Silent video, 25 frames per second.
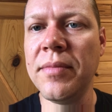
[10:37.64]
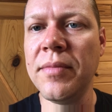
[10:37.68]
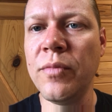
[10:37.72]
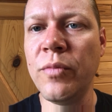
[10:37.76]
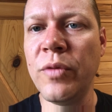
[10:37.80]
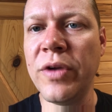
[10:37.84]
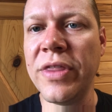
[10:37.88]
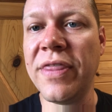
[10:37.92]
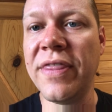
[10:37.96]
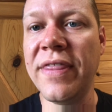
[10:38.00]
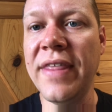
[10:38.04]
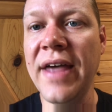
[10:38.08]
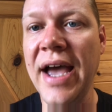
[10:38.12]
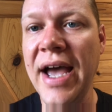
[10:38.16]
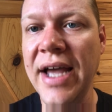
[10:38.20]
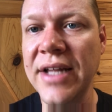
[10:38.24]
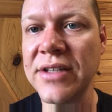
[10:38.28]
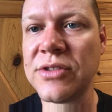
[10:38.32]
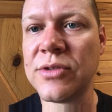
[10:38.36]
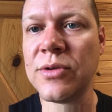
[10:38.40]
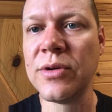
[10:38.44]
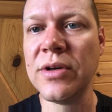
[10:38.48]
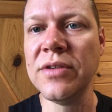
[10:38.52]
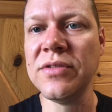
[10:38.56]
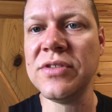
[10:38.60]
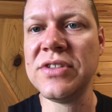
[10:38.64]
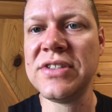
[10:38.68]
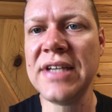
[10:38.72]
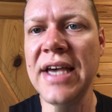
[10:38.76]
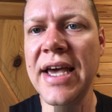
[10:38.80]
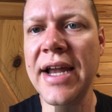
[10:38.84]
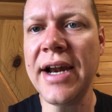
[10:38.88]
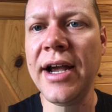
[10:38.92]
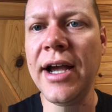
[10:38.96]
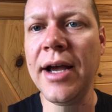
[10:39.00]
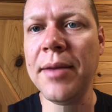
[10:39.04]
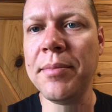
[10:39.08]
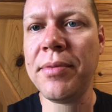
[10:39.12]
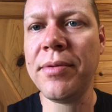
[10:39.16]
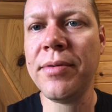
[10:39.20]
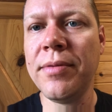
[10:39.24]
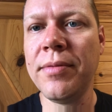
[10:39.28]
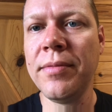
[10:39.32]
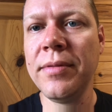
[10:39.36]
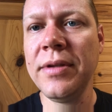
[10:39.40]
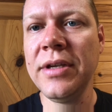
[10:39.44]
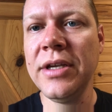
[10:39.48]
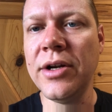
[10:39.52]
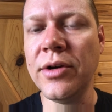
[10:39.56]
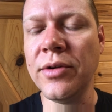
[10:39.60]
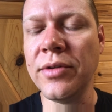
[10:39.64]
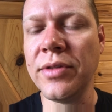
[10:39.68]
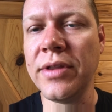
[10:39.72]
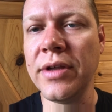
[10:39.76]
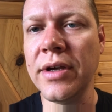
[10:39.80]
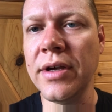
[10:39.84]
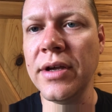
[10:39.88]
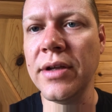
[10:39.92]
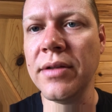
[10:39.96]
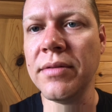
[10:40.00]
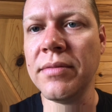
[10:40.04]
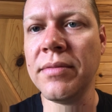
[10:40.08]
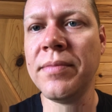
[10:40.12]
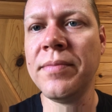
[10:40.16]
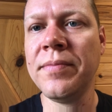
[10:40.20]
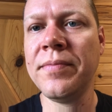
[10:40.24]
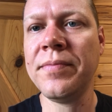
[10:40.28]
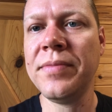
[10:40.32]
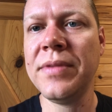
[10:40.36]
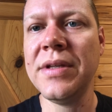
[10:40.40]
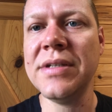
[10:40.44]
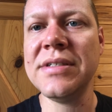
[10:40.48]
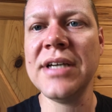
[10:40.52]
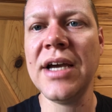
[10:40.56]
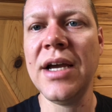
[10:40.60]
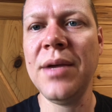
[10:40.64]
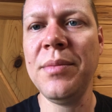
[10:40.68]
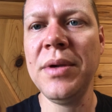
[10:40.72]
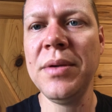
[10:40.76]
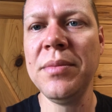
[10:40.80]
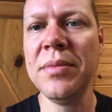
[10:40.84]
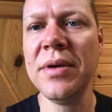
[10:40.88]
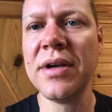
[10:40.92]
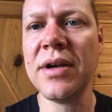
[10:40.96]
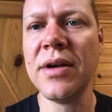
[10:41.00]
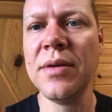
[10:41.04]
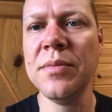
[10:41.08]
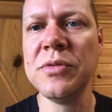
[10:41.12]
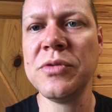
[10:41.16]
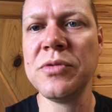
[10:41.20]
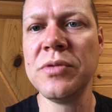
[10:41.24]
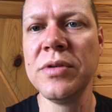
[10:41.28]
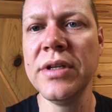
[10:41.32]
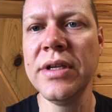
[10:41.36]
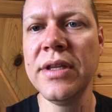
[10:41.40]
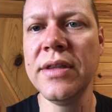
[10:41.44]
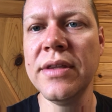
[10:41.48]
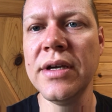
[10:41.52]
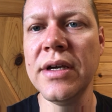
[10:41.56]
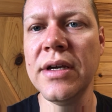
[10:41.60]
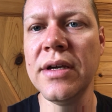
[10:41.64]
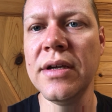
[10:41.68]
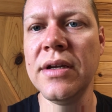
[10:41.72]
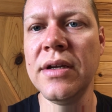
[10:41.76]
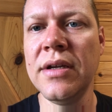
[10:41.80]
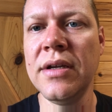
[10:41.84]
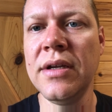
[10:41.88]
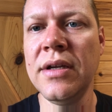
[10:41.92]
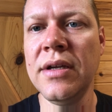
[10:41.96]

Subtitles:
with that sort of setup, you know, the timing becomes really the